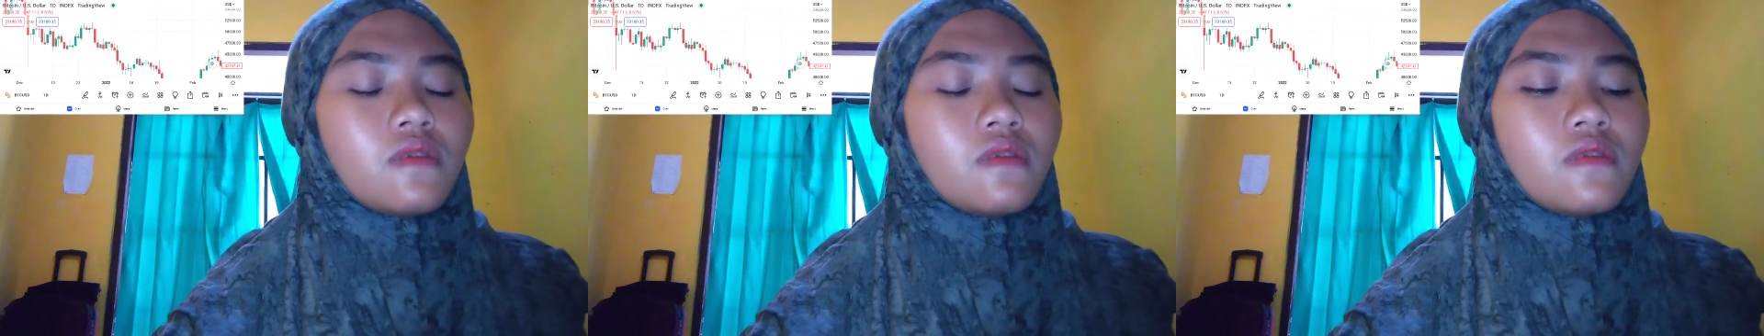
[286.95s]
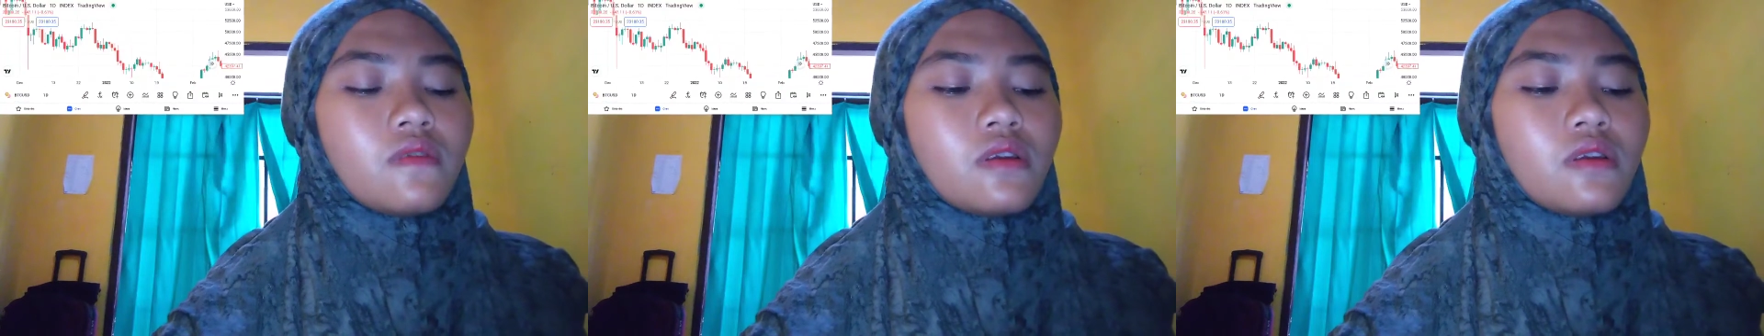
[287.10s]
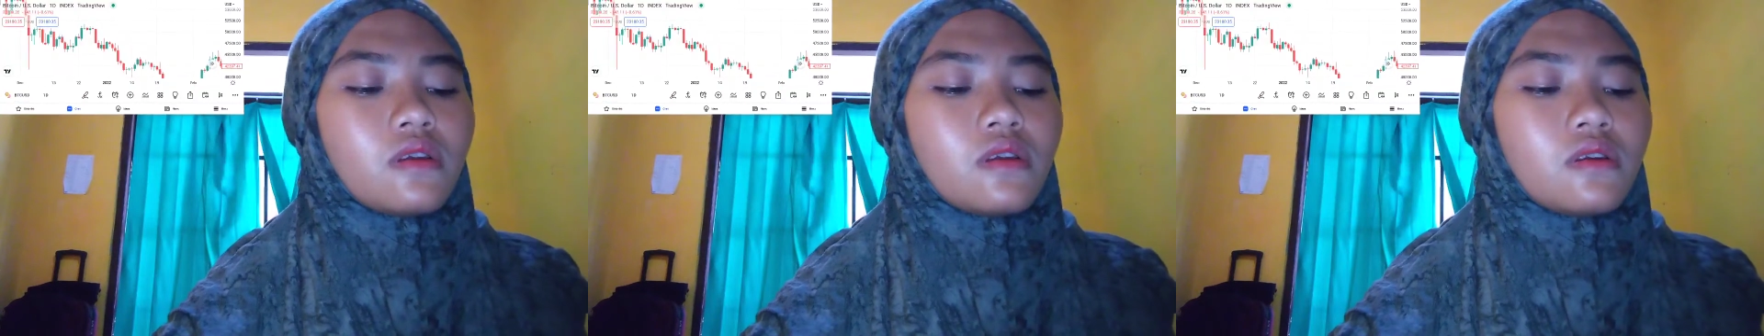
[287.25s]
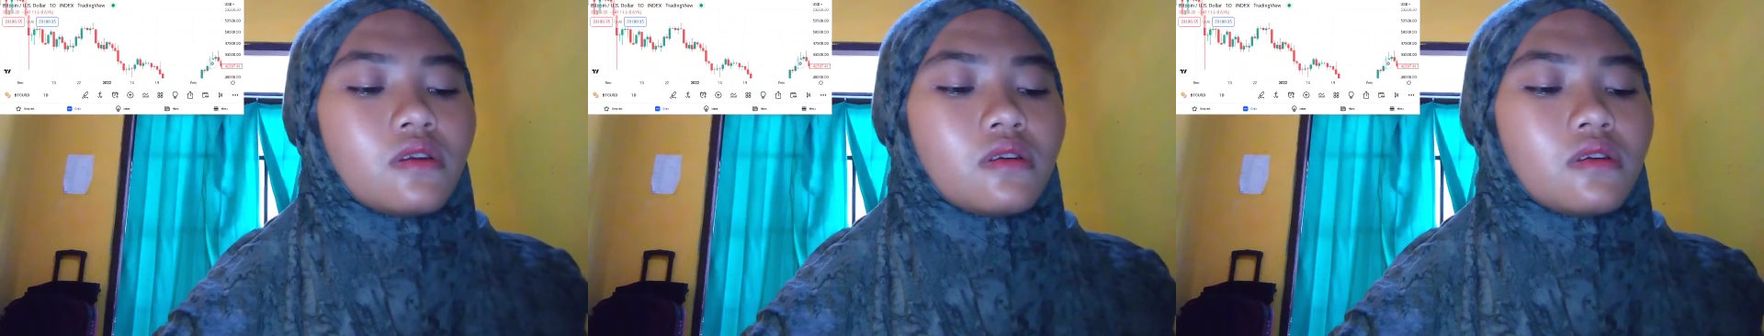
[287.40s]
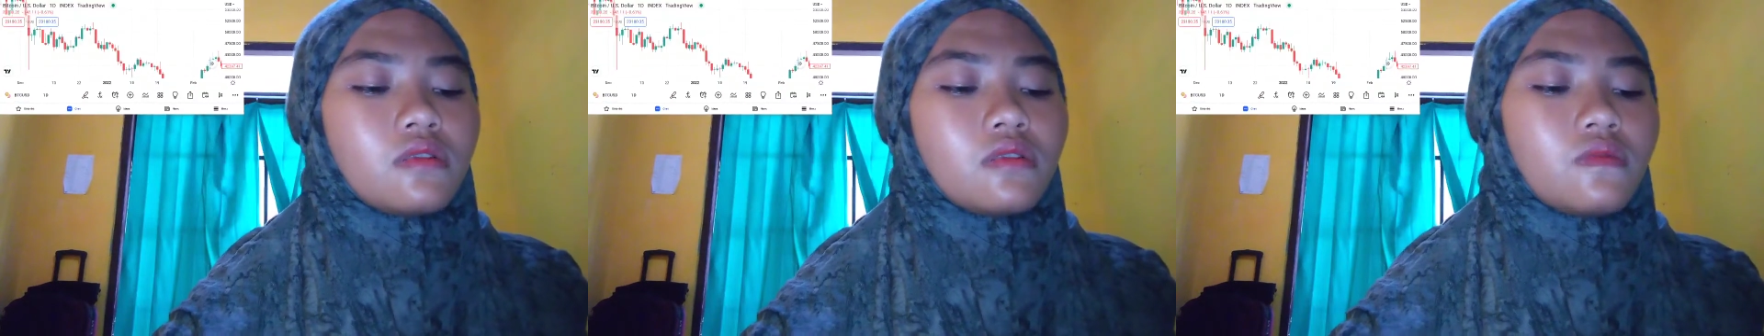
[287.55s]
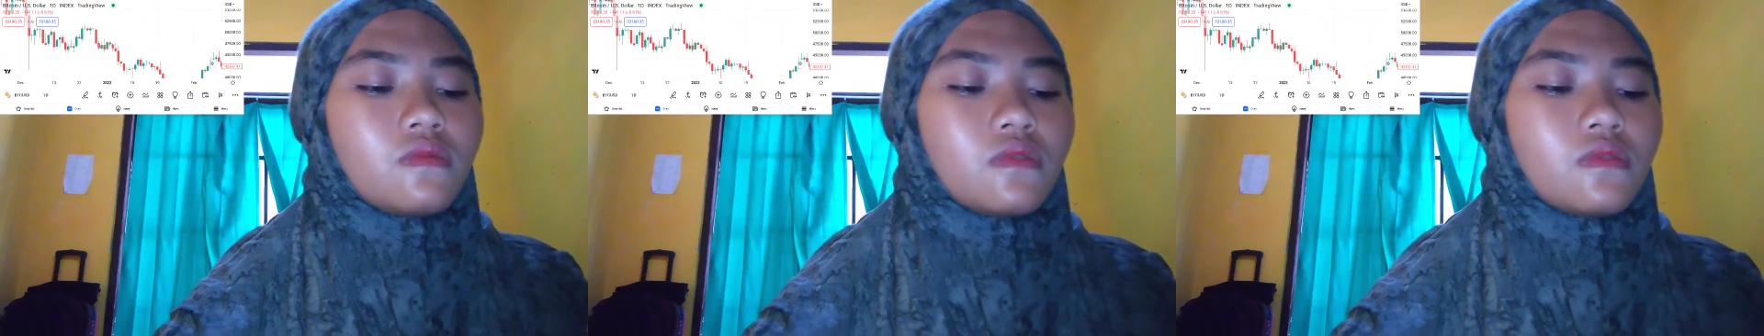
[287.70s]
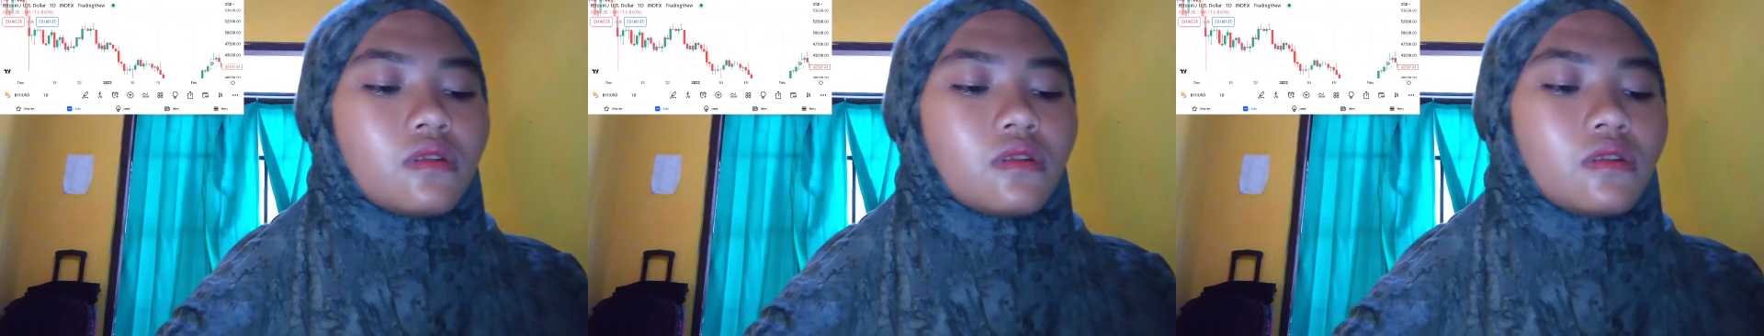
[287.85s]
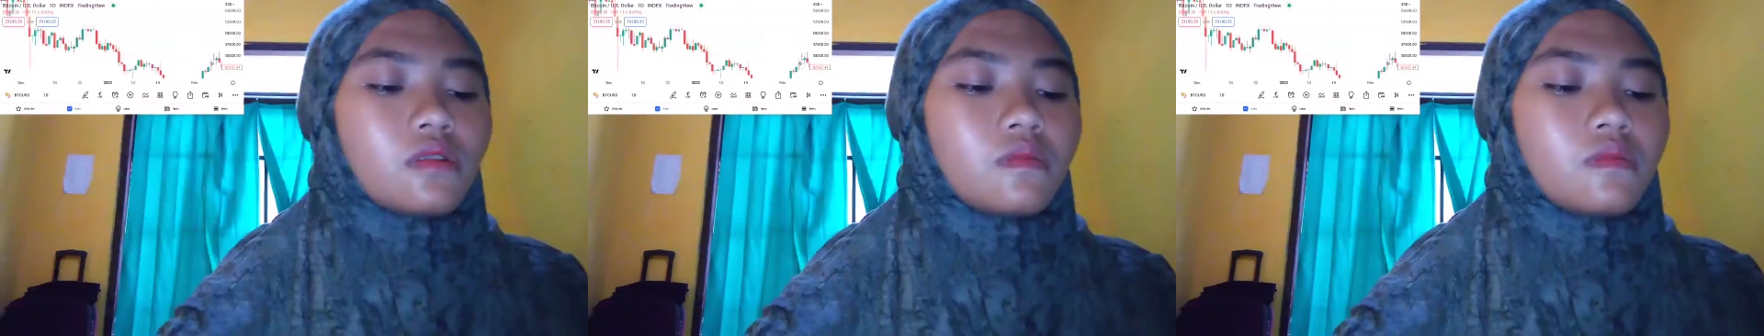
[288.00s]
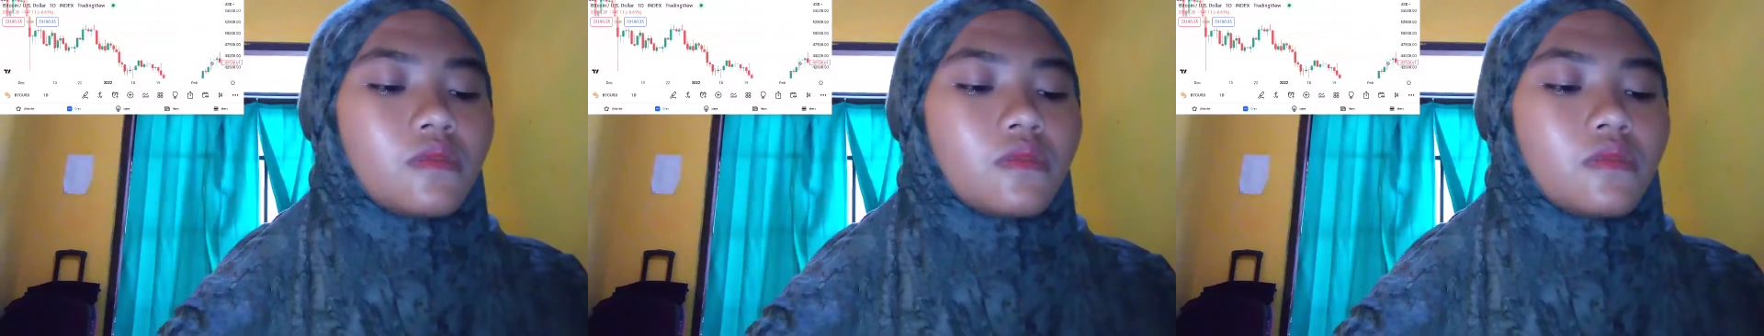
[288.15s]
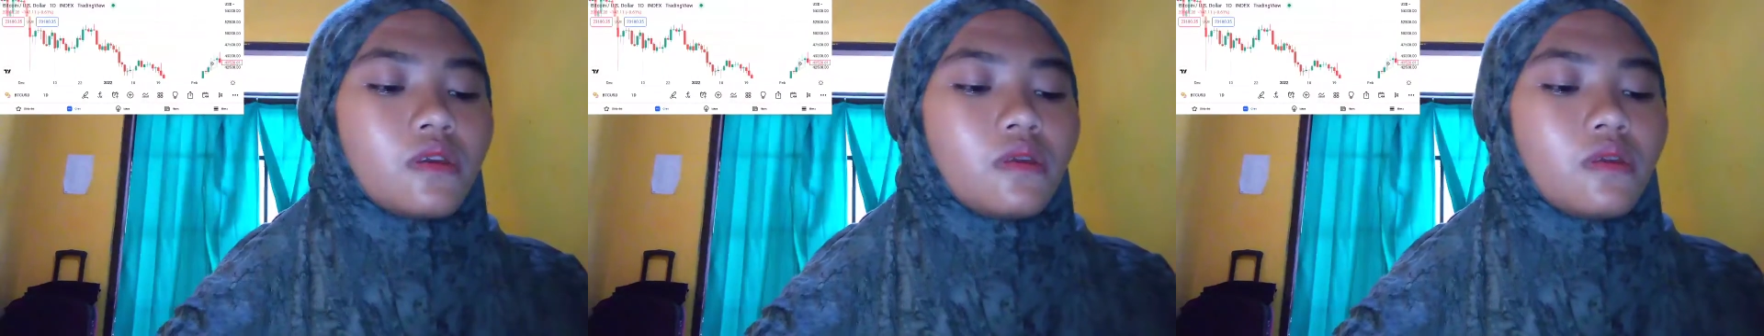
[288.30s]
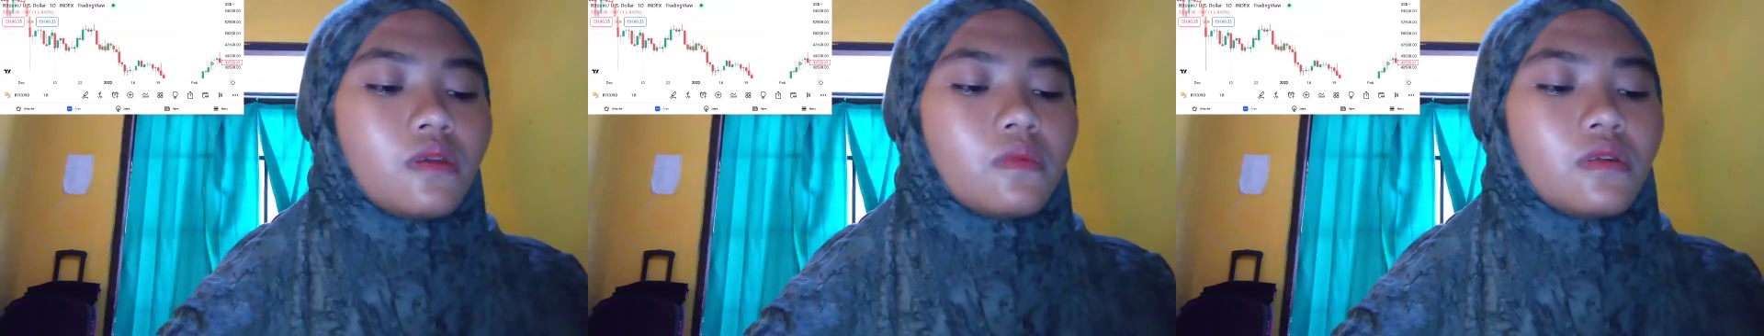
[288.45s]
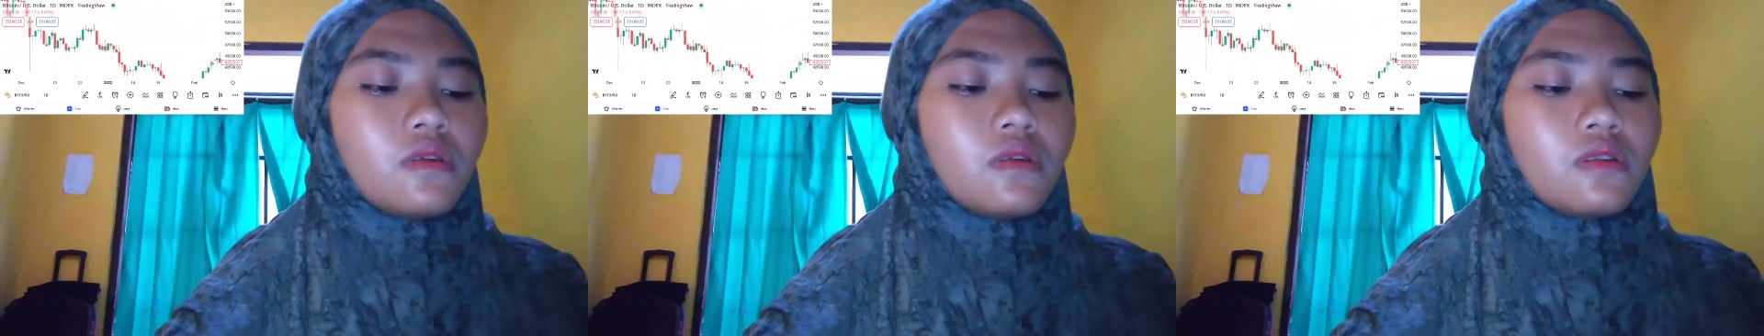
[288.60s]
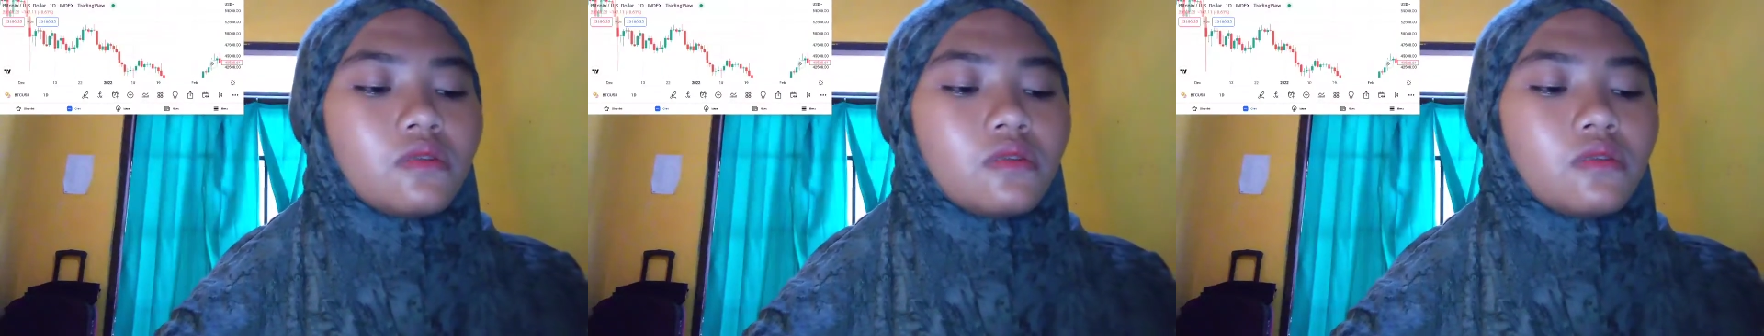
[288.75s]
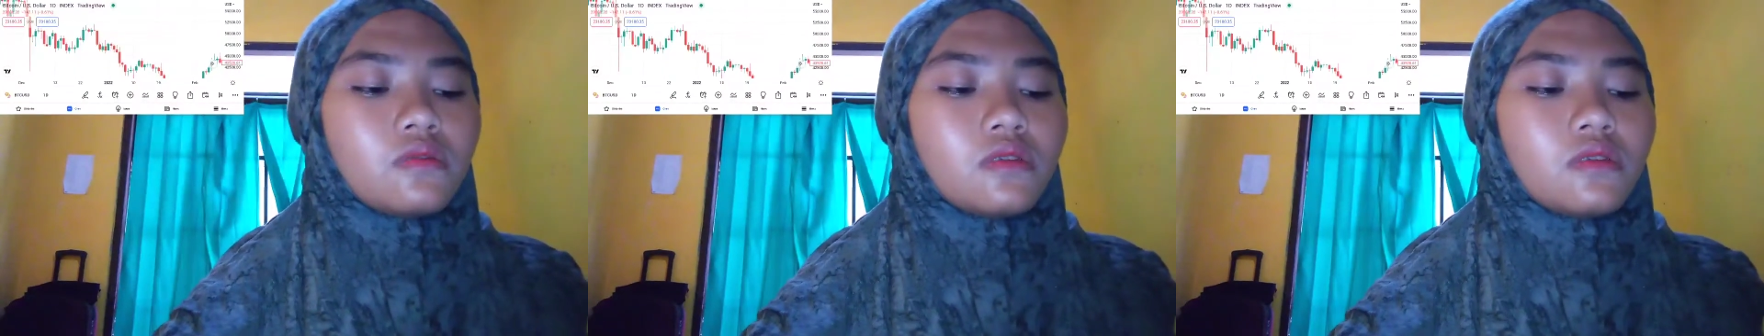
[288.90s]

every node will be able